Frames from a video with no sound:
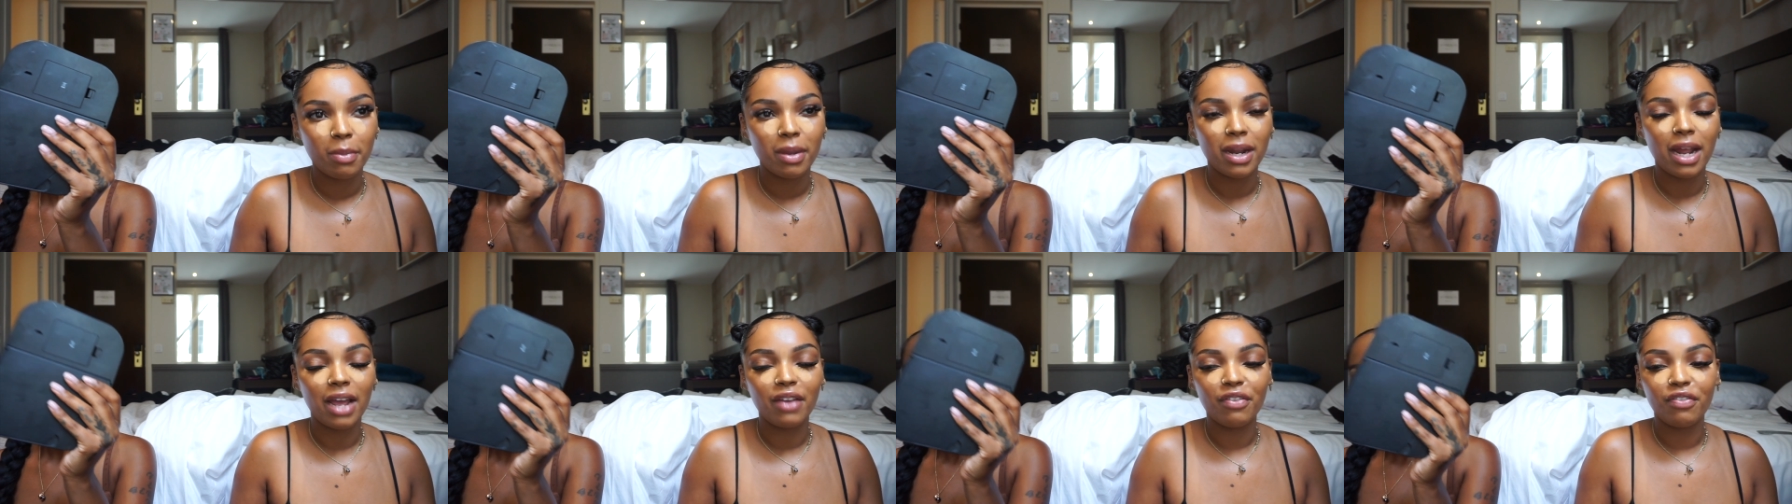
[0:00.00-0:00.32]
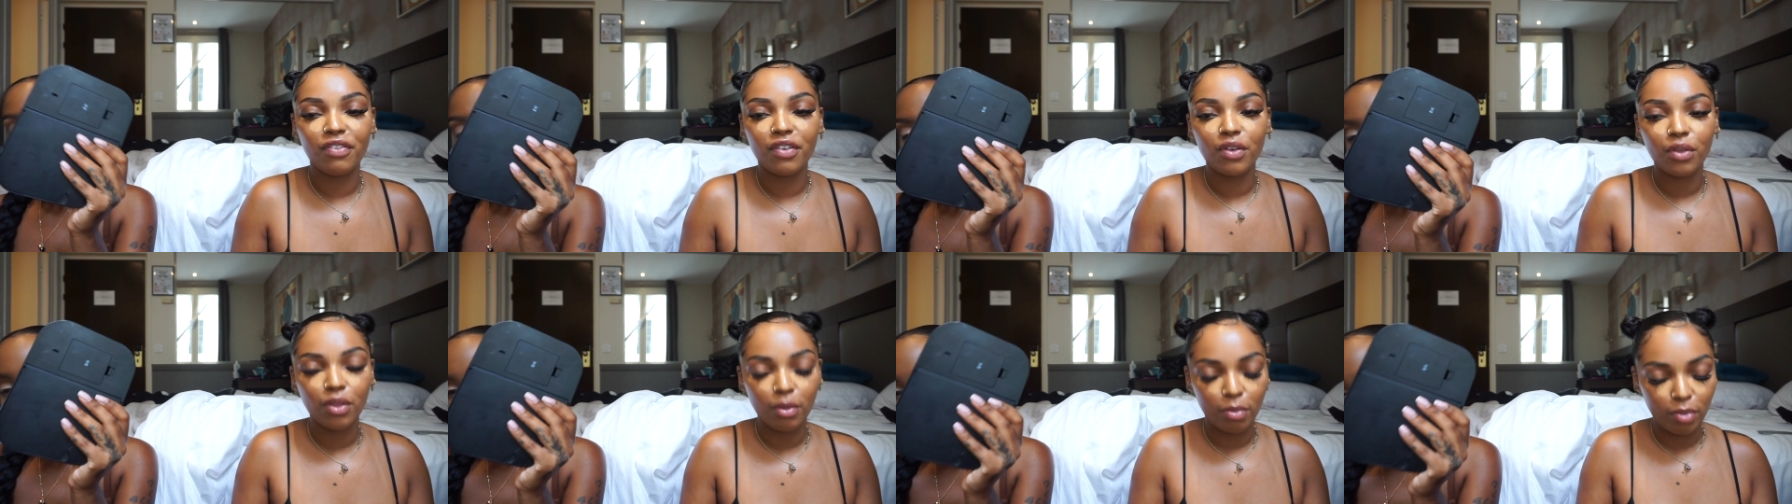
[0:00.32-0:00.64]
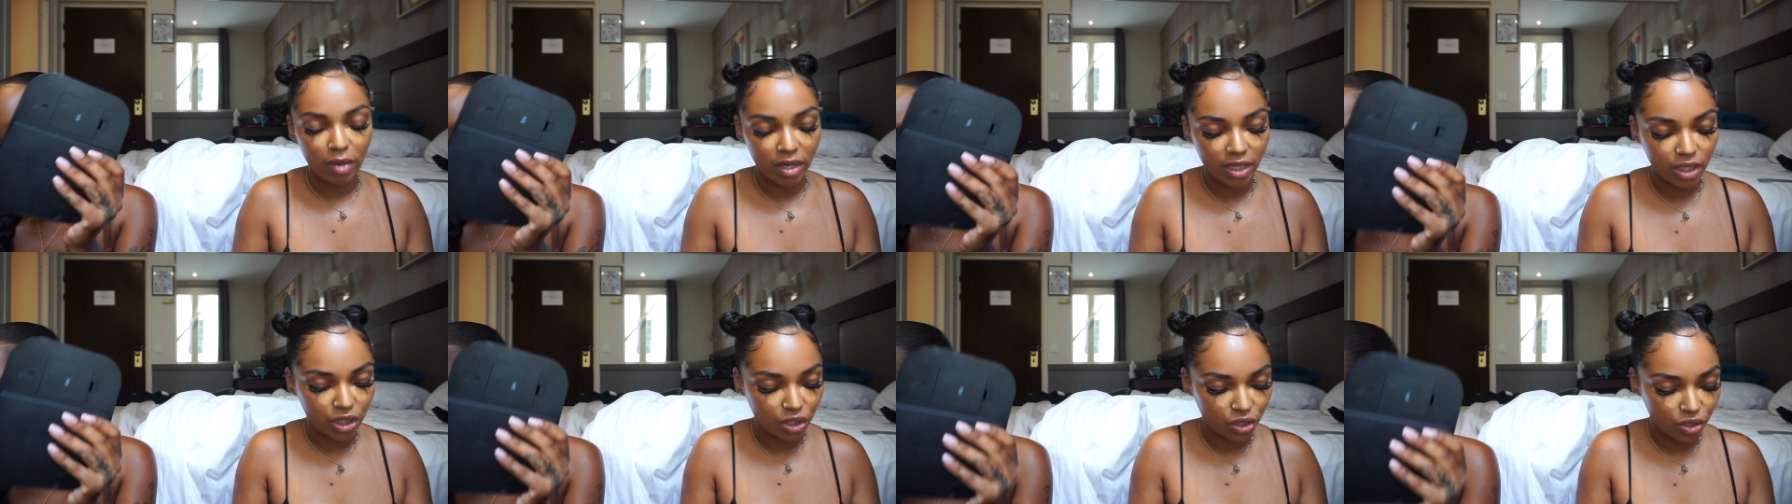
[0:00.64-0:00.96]
but i feel the
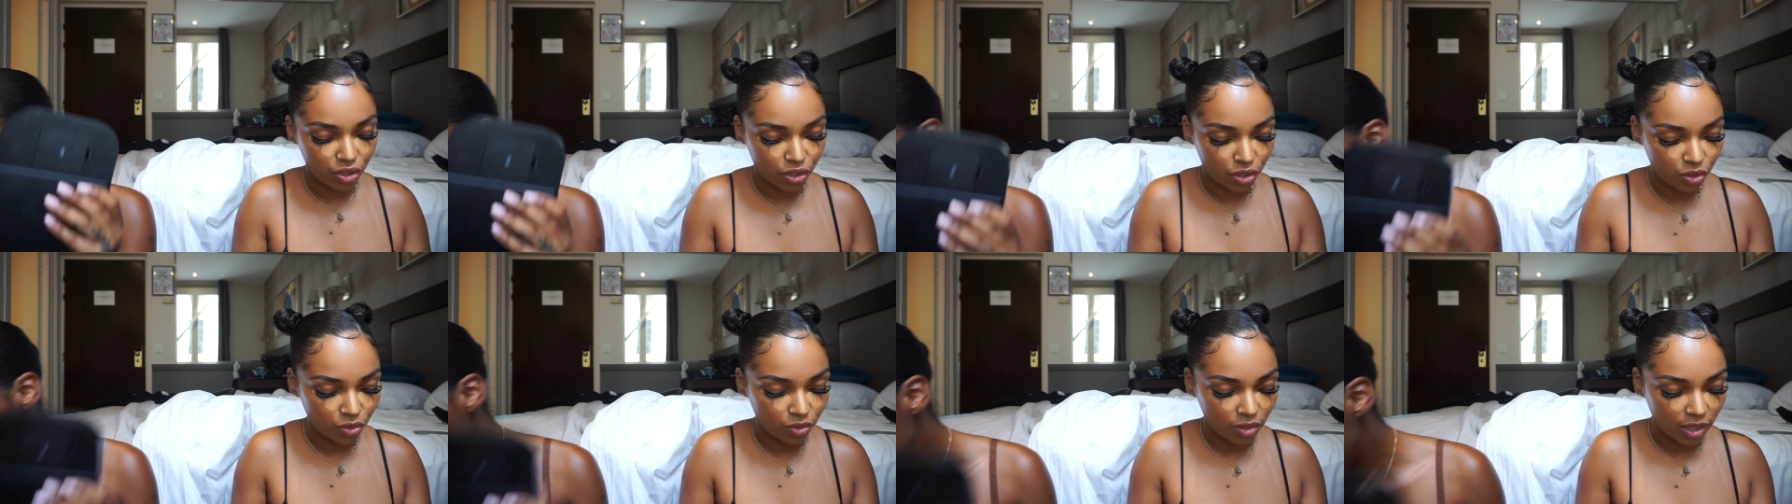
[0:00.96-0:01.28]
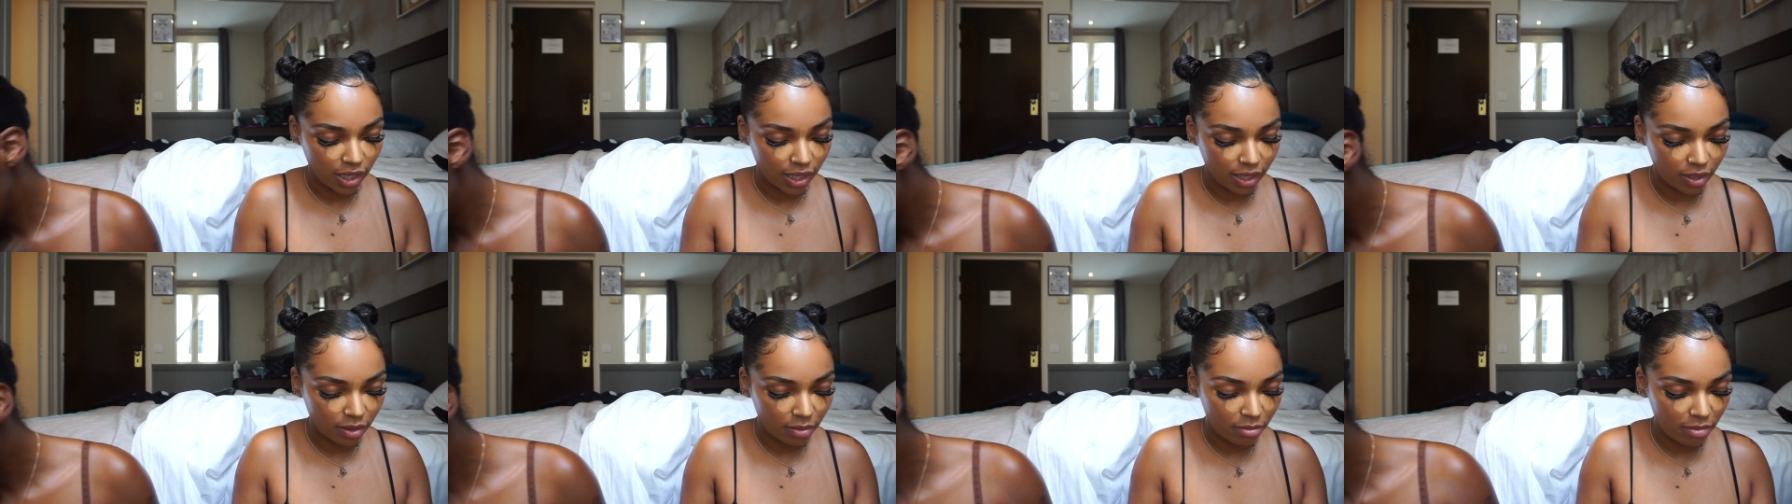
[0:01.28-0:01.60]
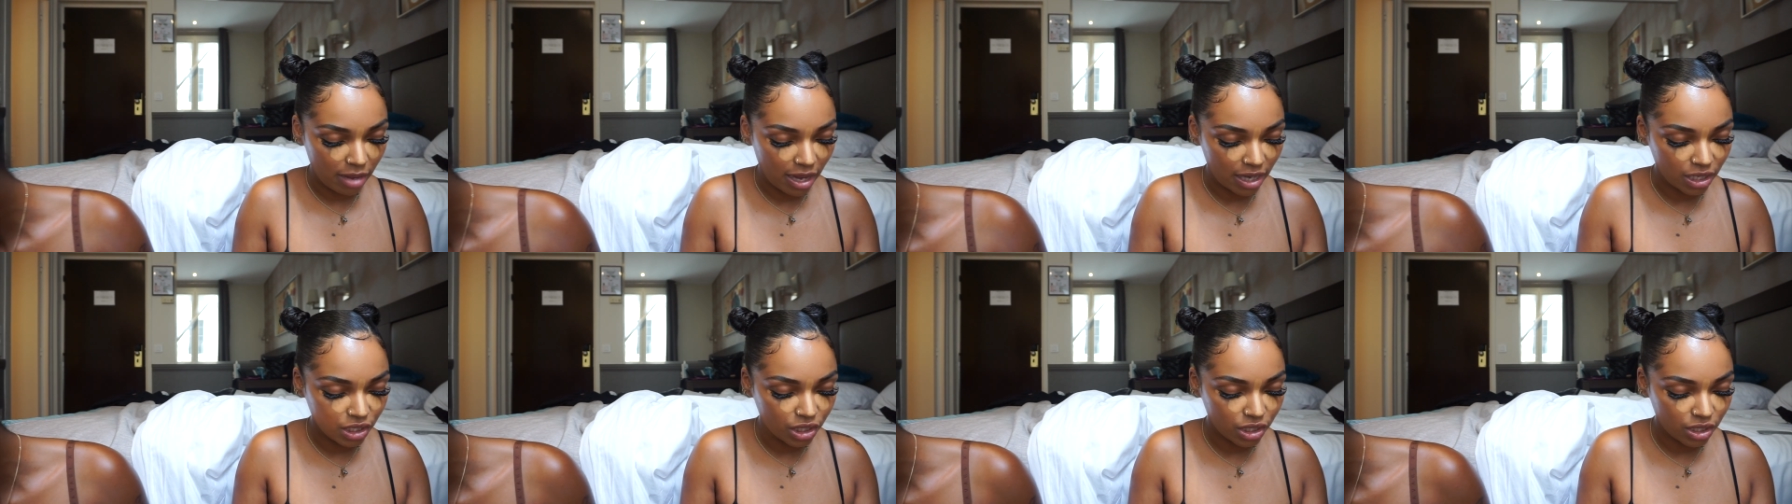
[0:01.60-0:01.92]
pressure too like
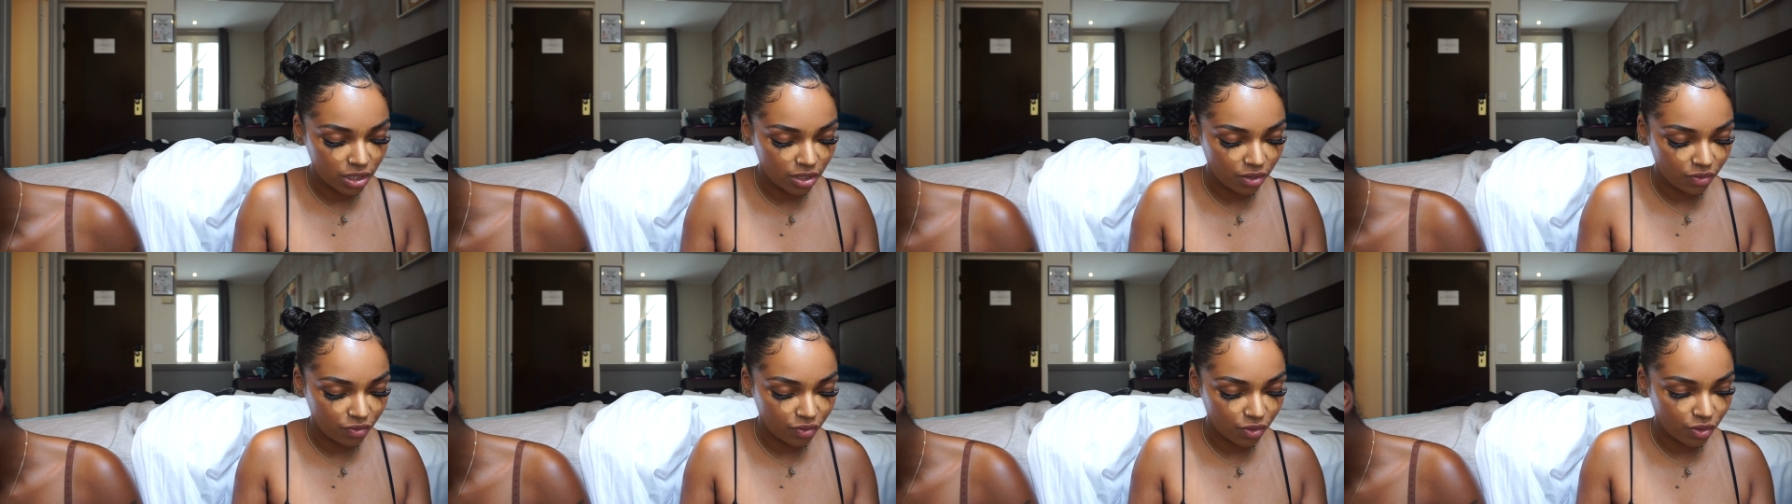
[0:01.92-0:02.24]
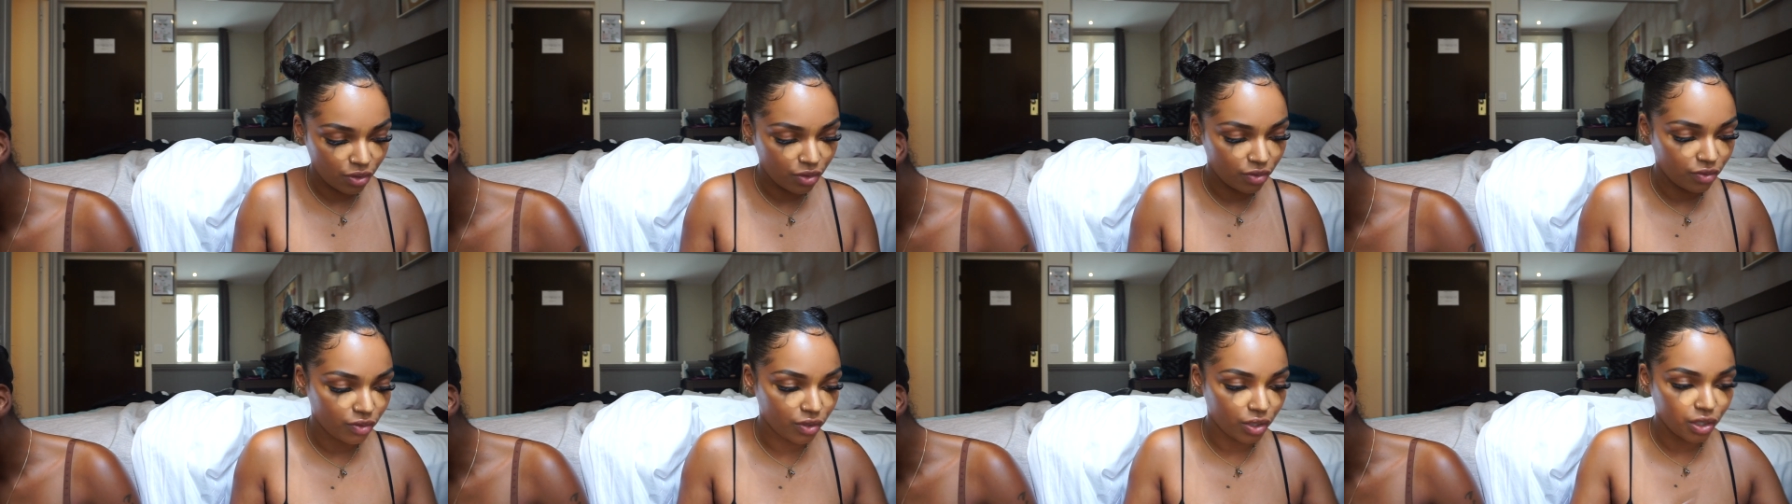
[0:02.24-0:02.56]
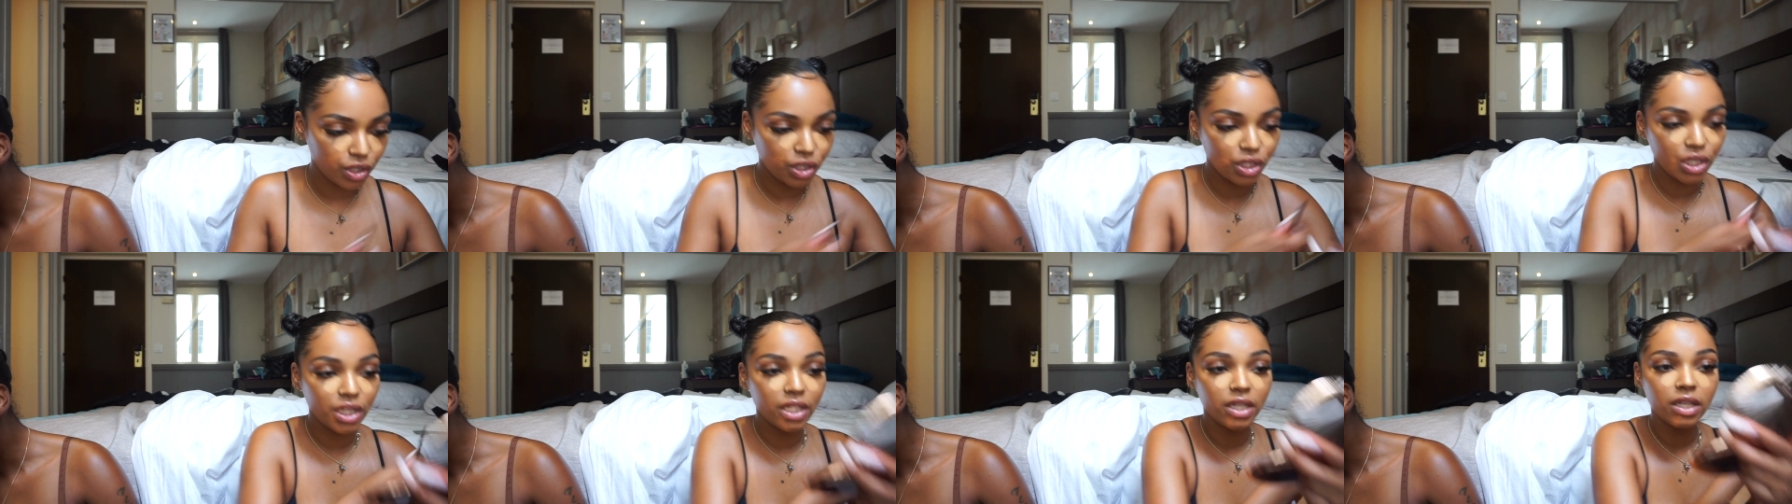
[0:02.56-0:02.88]
imagine if you're a
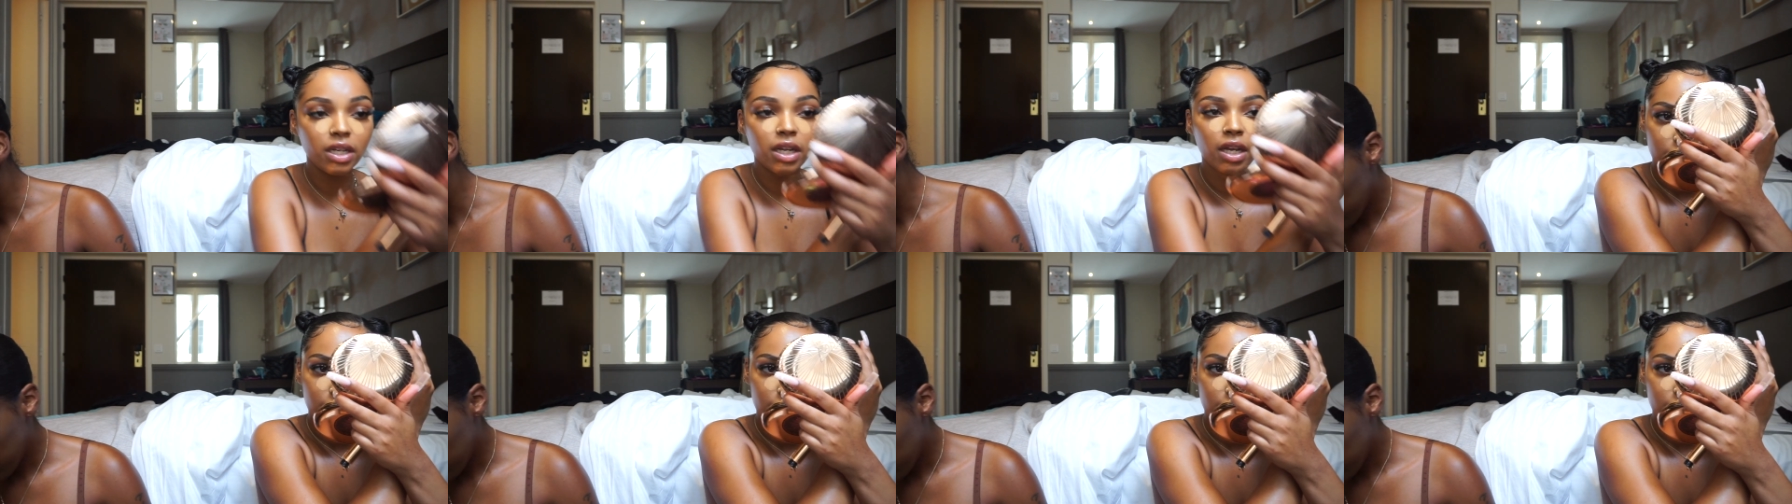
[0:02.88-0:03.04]
virgin